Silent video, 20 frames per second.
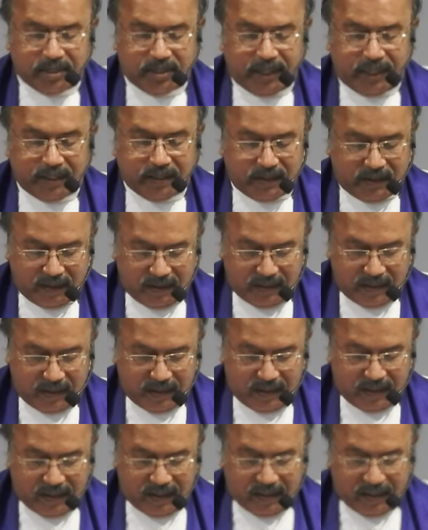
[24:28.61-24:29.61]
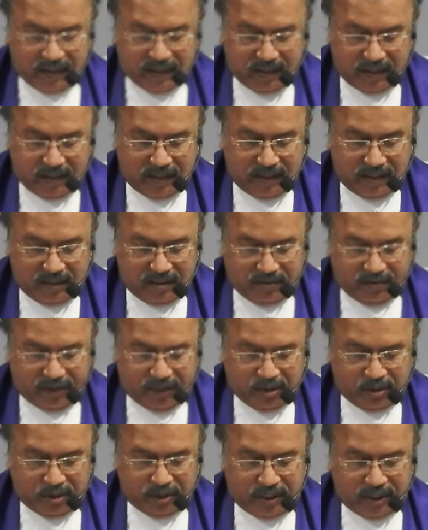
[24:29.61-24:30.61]
6.
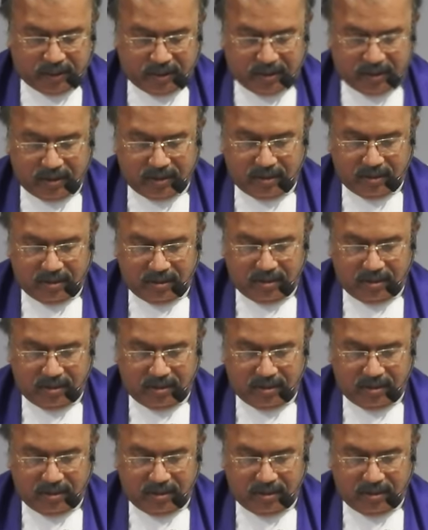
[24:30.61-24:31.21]
We know this